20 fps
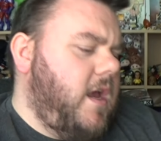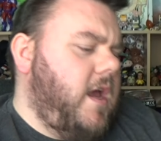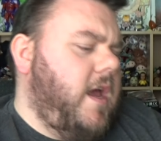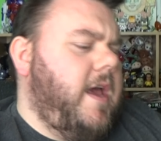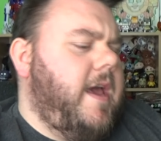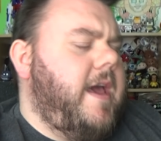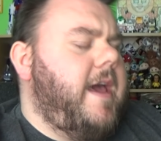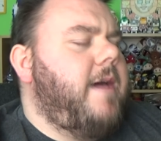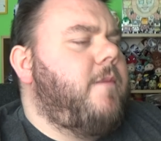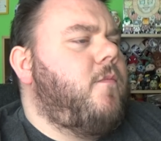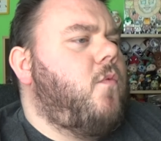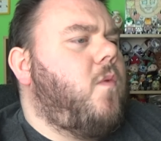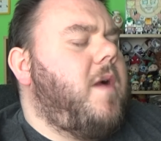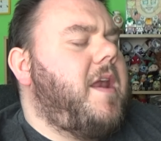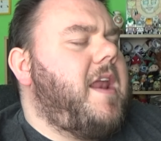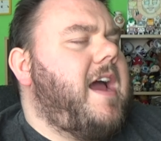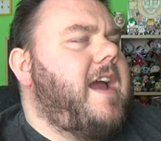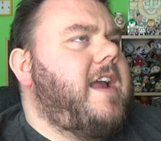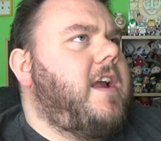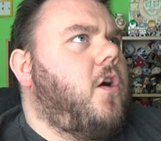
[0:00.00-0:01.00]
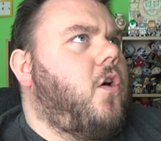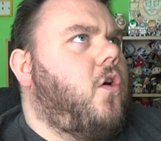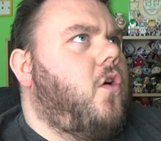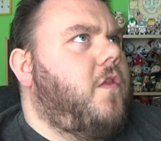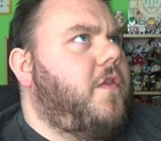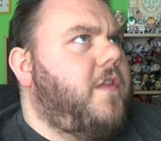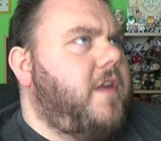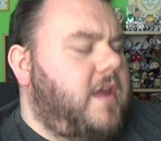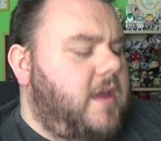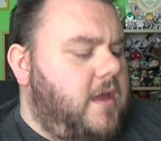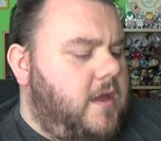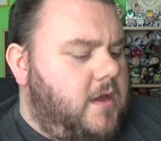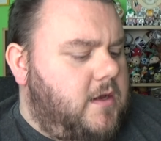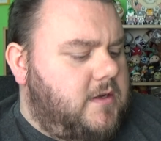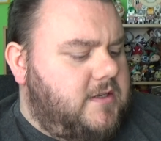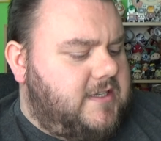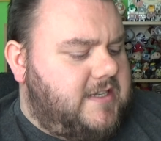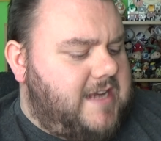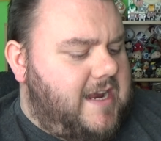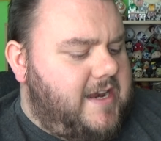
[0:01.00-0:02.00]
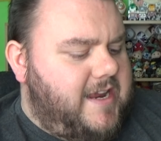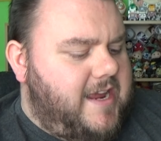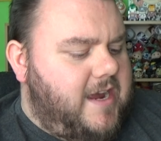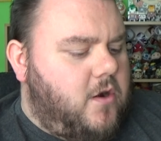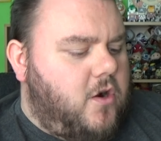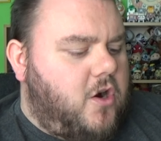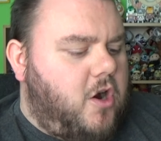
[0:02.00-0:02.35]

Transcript: when I got the San Diego